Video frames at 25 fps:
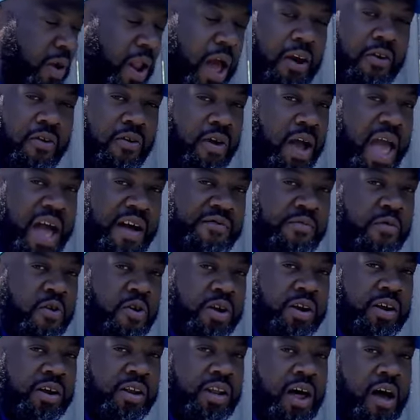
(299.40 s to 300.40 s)
Not going to have them
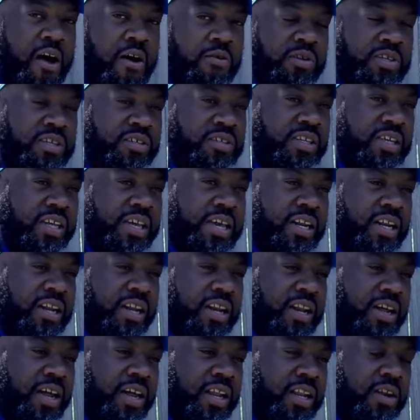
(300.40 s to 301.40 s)
on there long just to get
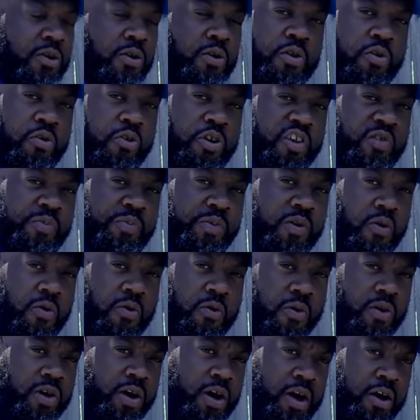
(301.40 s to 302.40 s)
them a little crisp
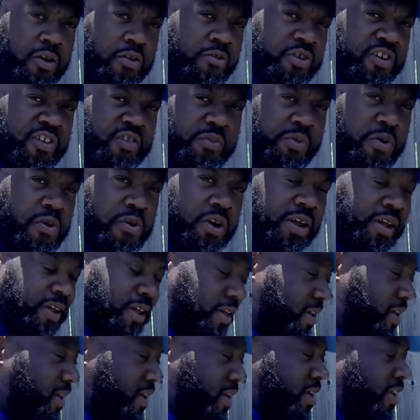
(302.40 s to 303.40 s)
uh, crisp on it.
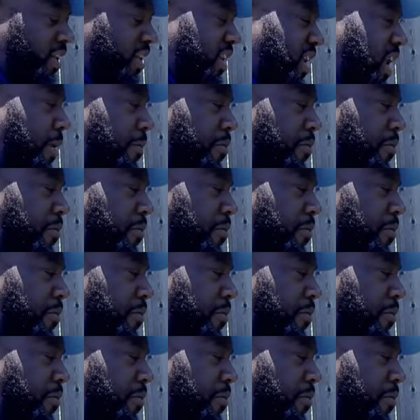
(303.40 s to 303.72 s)
Then